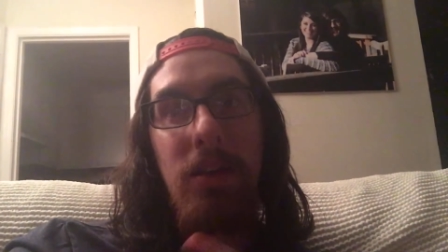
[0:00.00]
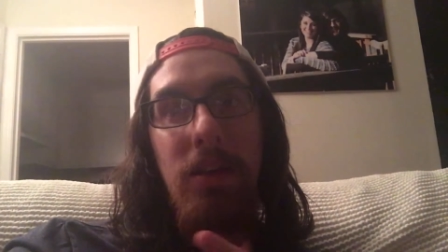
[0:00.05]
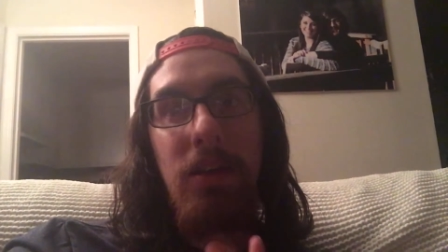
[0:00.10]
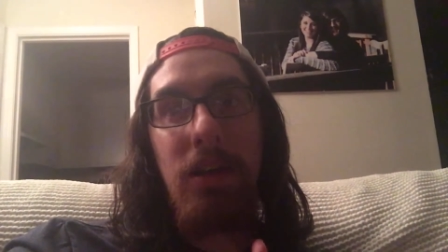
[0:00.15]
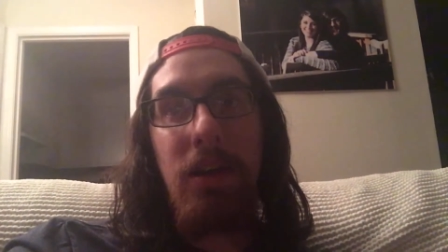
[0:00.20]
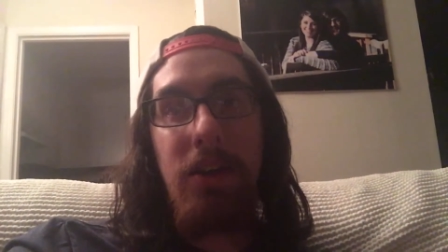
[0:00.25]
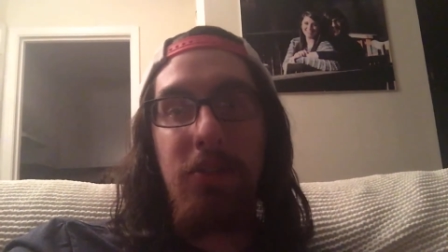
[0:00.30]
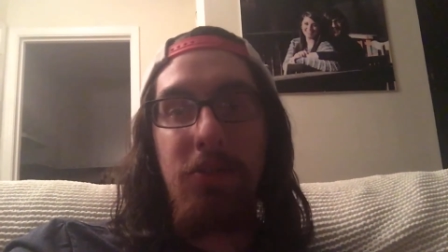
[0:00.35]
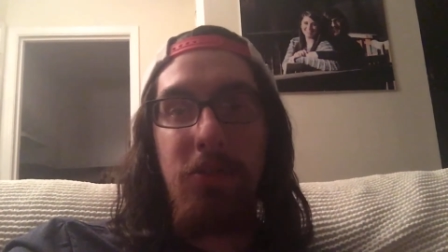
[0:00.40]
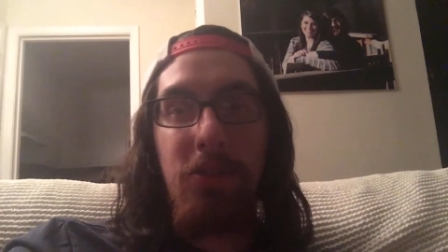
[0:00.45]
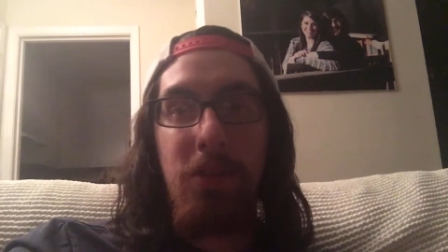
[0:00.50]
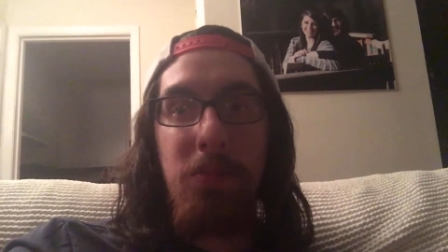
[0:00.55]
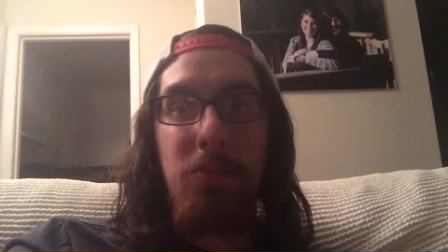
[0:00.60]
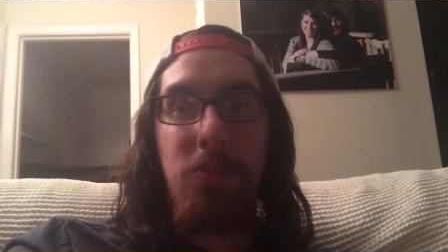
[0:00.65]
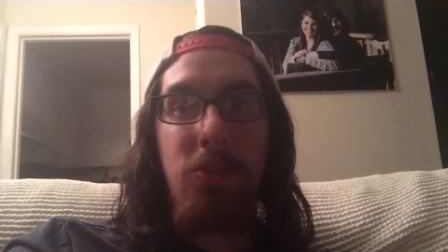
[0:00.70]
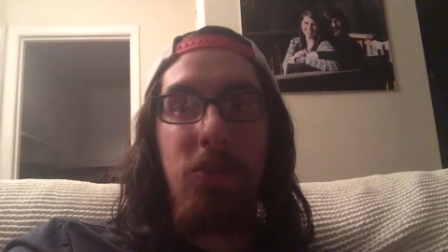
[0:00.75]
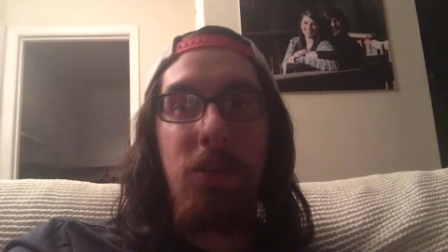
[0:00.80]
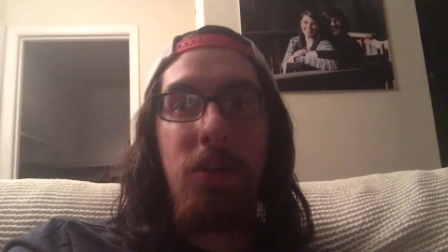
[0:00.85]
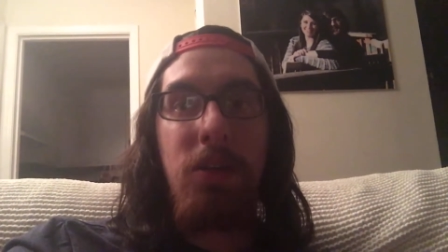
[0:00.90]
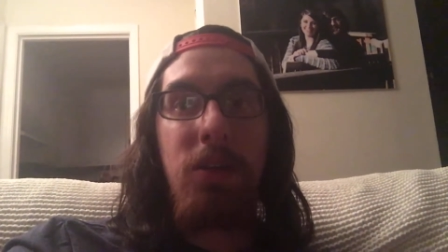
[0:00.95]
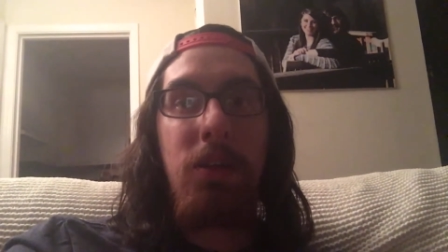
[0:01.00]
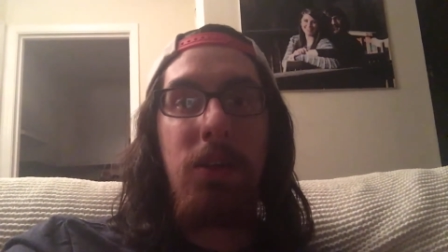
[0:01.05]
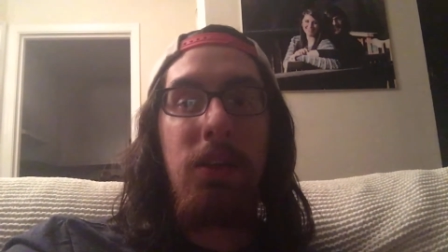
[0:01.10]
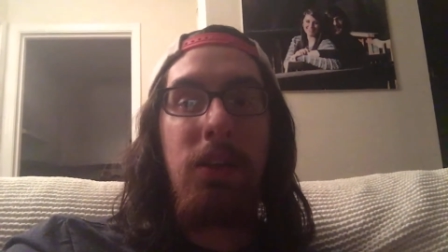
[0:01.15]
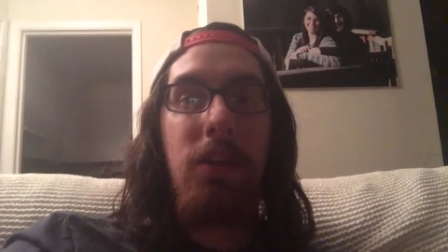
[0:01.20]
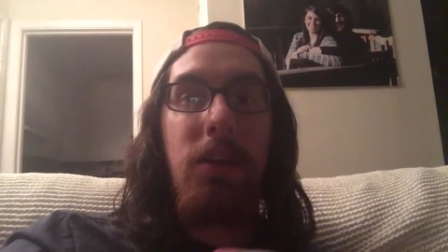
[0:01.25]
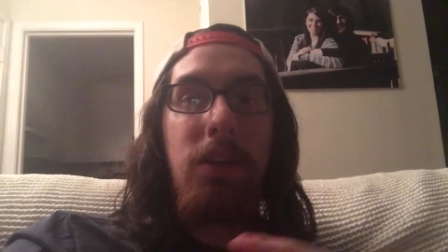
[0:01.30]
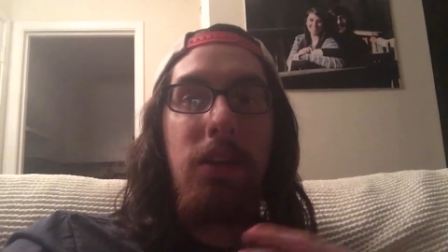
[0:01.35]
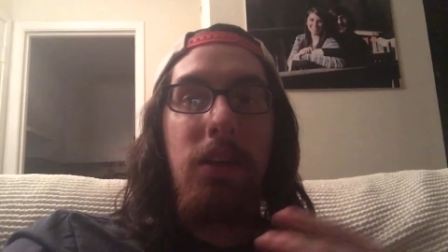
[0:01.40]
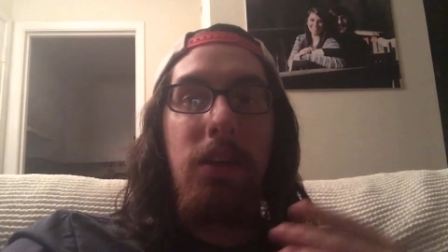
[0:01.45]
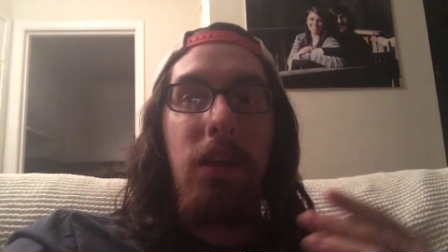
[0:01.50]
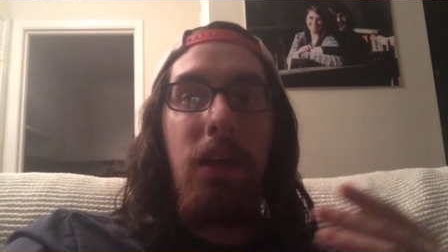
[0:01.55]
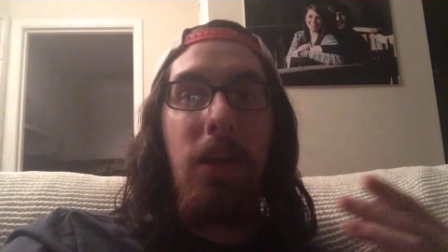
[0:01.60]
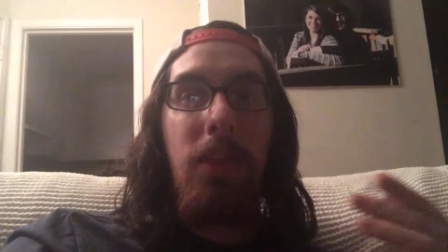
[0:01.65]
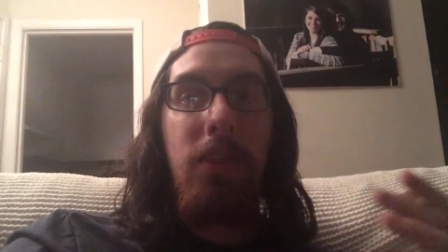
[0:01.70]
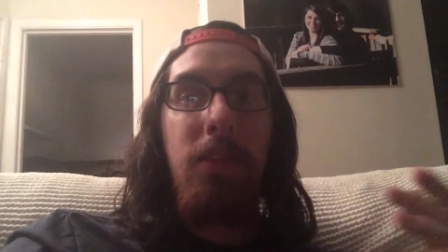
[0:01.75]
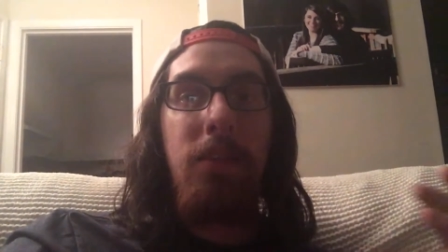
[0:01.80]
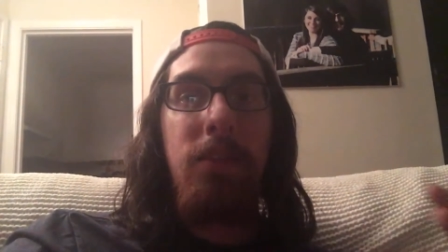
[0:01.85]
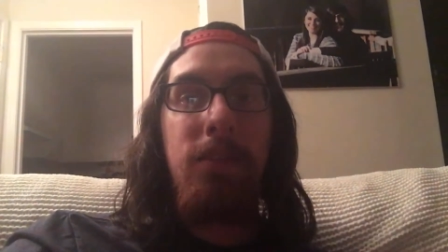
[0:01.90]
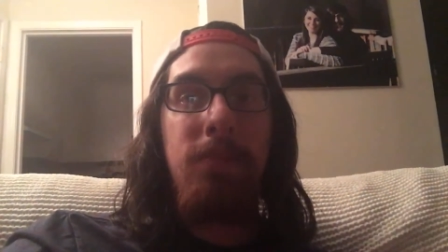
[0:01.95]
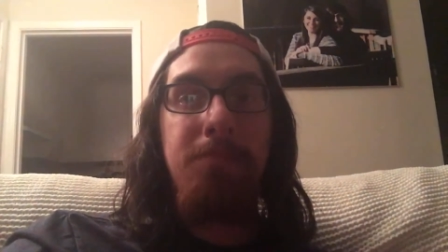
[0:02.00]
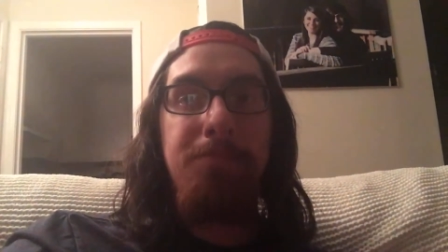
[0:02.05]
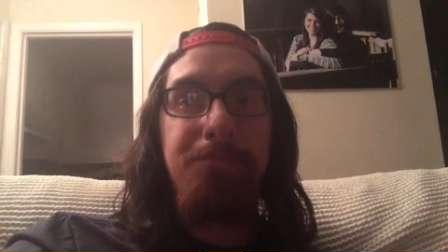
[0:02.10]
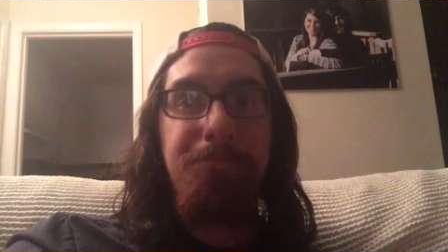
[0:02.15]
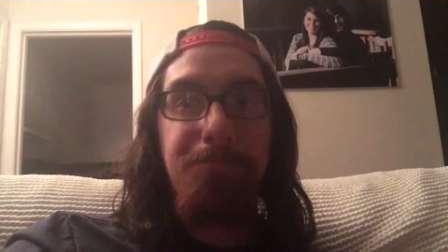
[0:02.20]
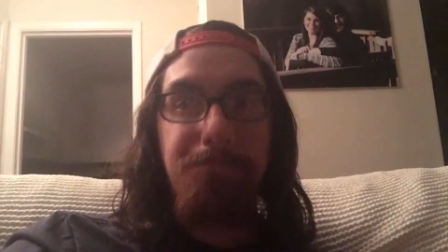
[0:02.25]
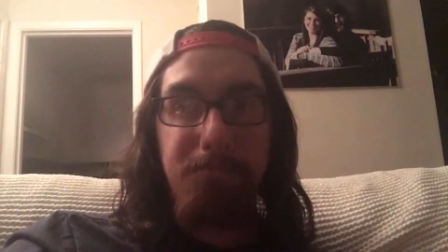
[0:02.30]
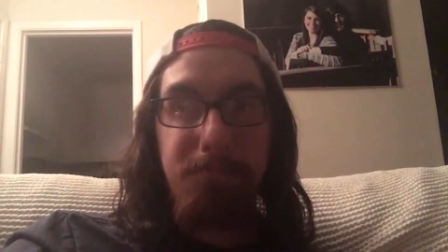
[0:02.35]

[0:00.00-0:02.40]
hit Ice Cream Truck, and then